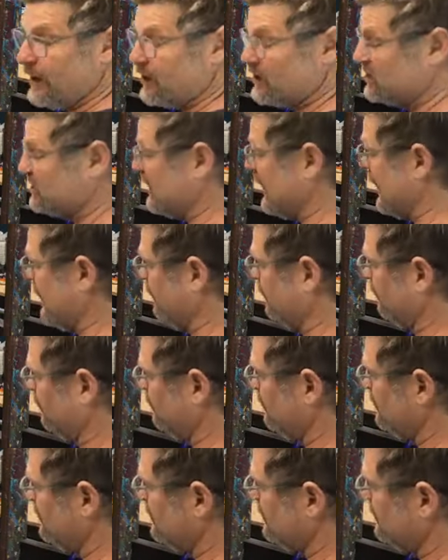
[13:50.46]
our shadow.
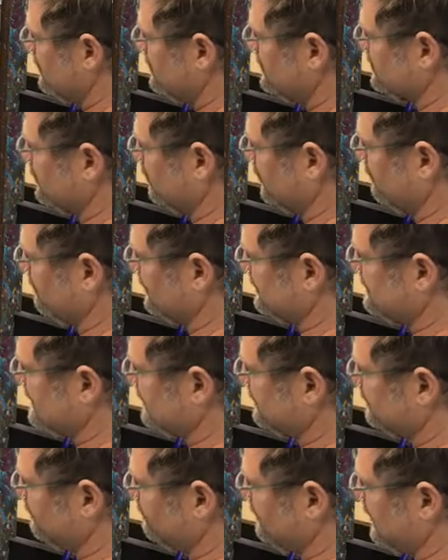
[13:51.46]
So I'm going to
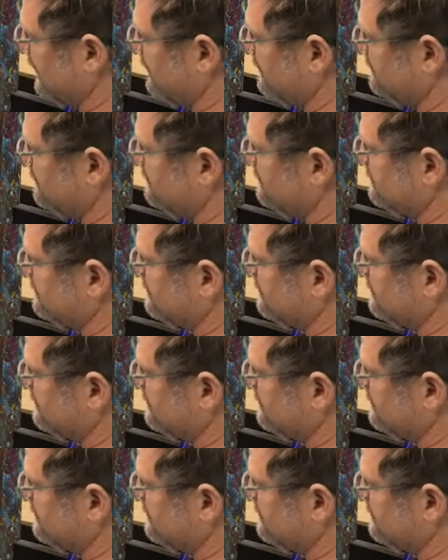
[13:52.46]
take the red